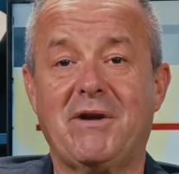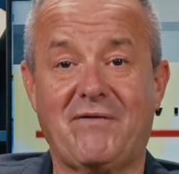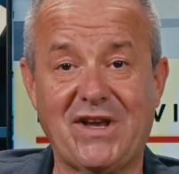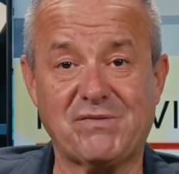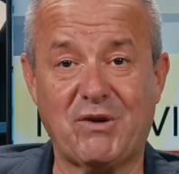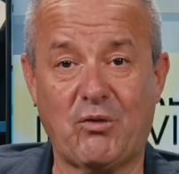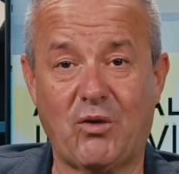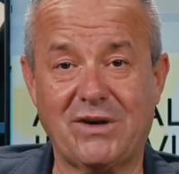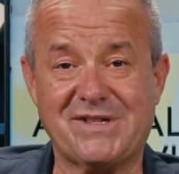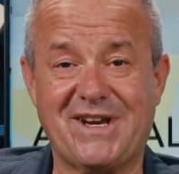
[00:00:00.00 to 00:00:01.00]
investment
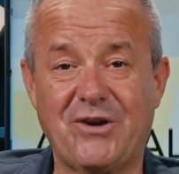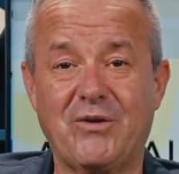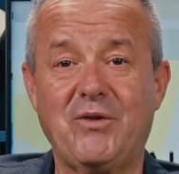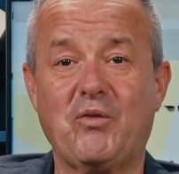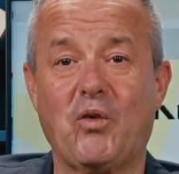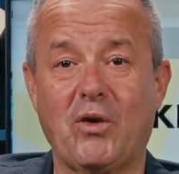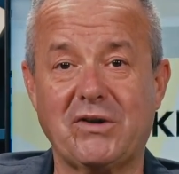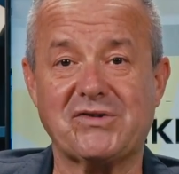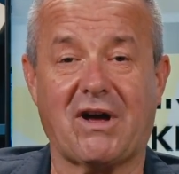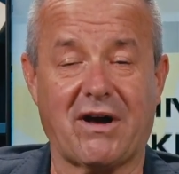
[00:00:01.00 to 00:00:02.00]
awards here in
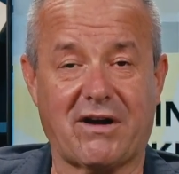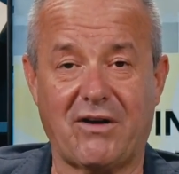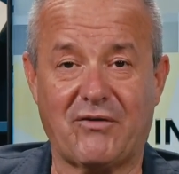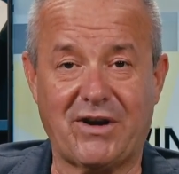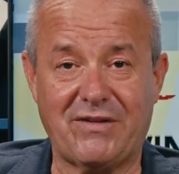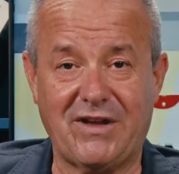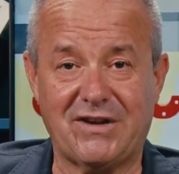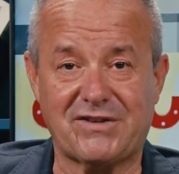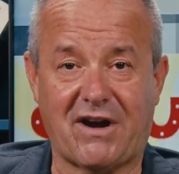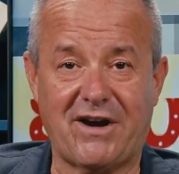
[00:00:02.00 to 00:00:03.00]
Warsaw, covering the
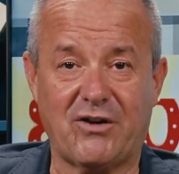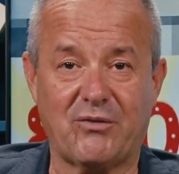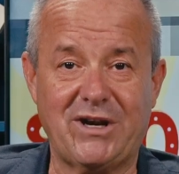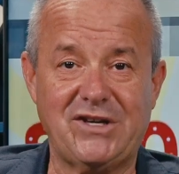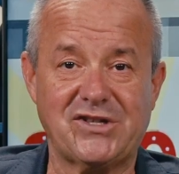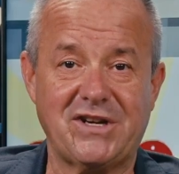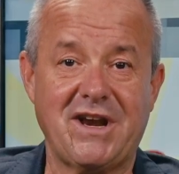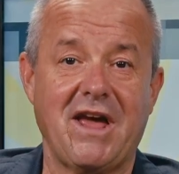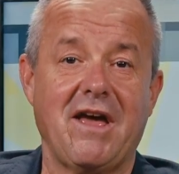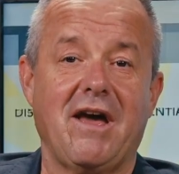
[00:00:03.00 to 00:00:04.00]
entire region,